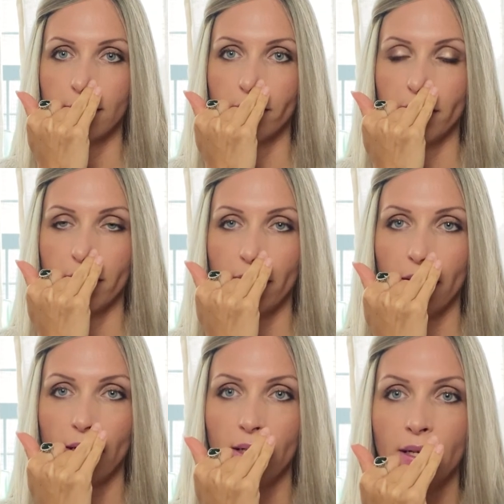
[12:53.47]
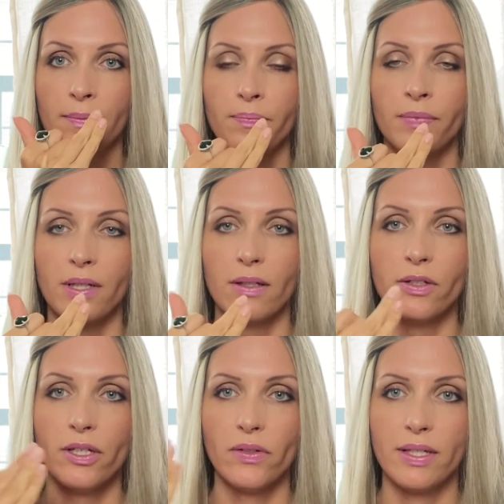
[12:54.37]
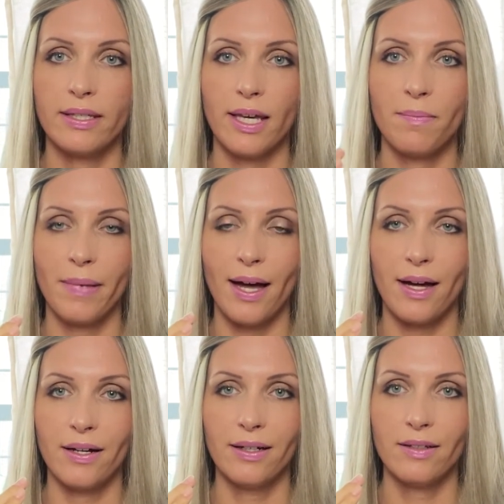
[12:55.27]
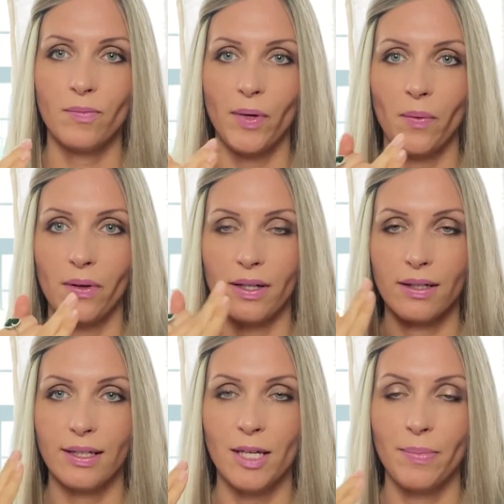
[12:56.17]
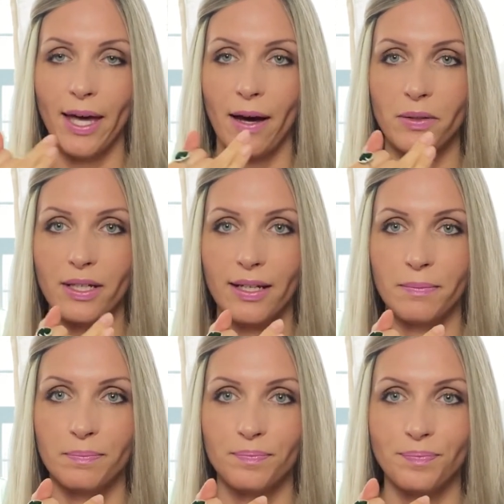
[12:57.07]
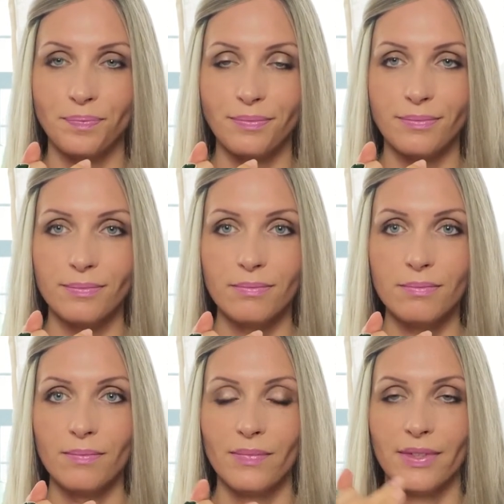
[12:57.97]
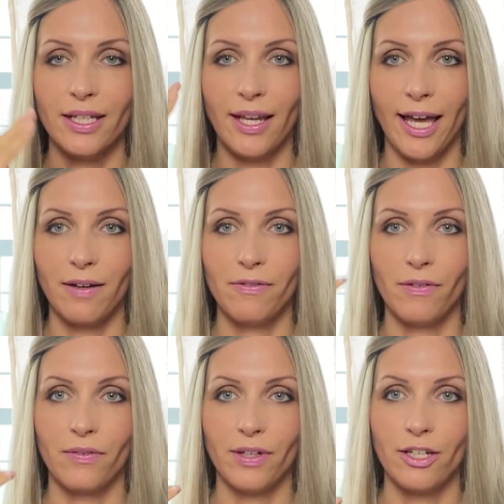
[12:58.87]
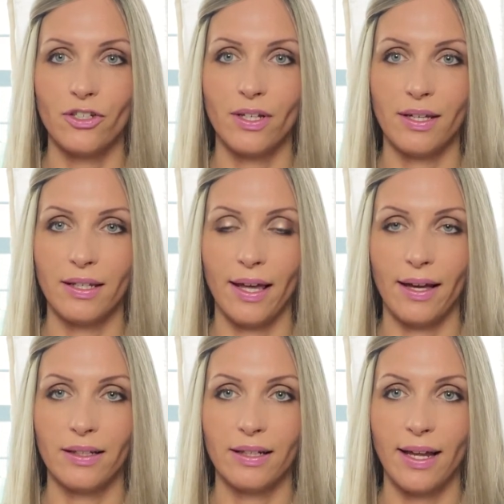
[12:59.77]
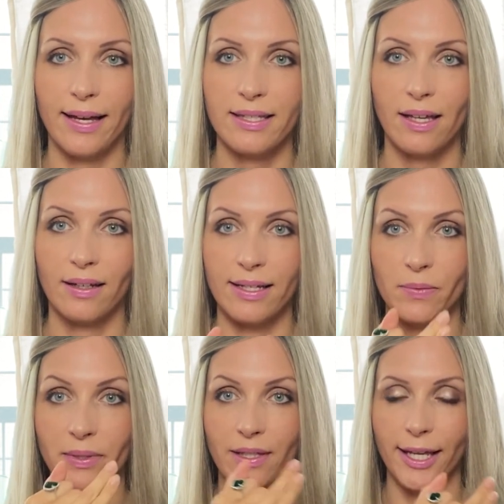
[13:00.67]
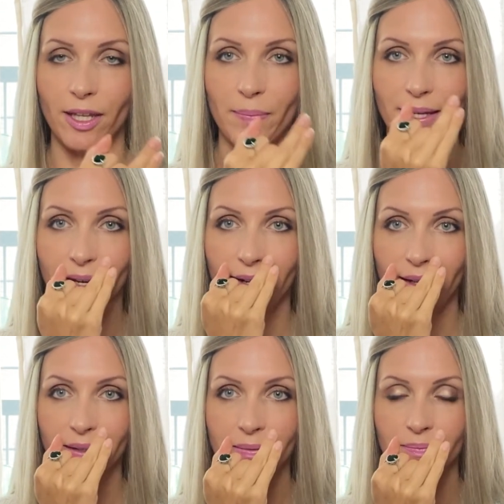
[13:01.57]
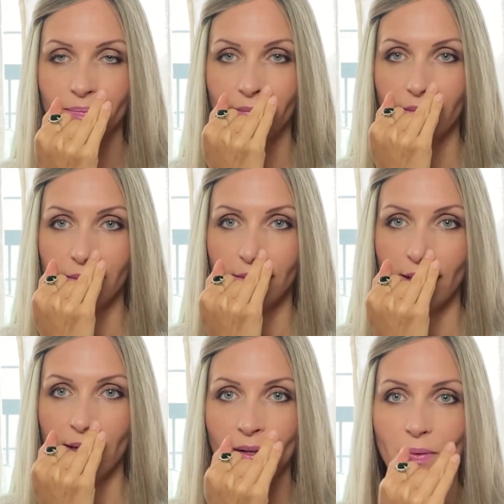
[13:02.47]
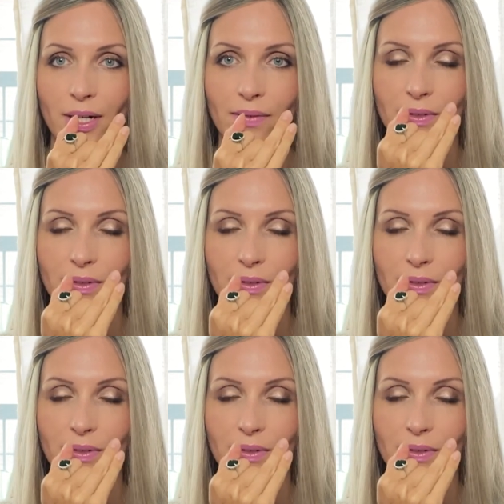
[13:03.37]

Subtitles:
retain. Continue the same pattern. You may want to keep counting the length of each inhale and exhale as we did at the beginning. Whatever